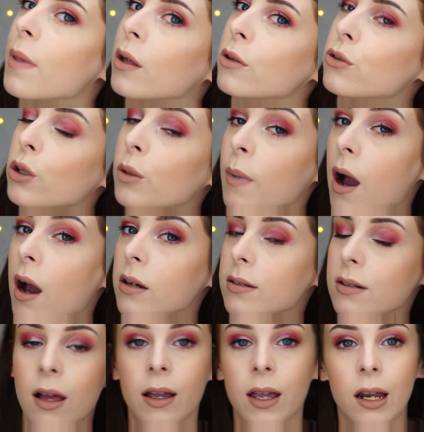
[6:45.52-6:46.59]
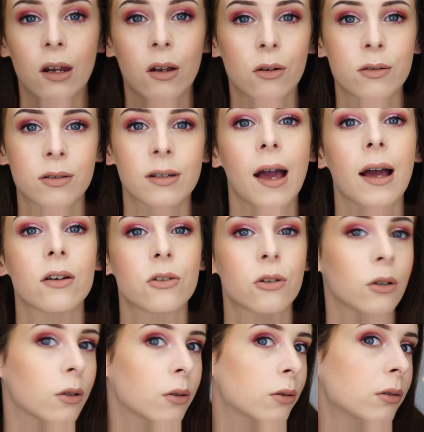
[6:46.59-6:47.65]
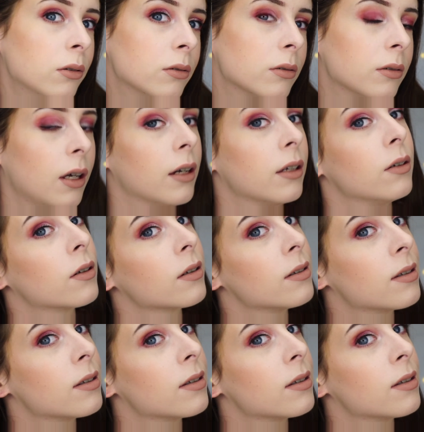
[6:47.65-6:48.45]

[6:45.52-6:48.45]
too much like it looks natural. Like you can